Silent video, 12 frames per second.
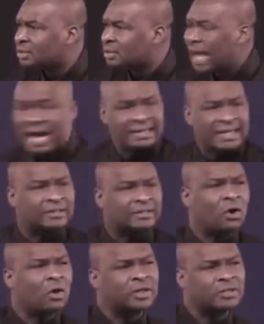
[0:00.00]
And
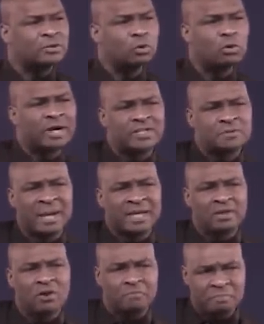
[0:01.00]
that God is no
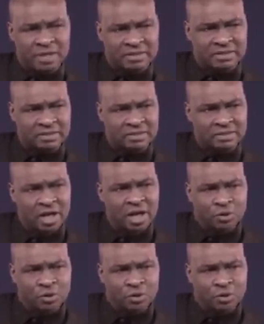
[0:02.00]
respecter of persons.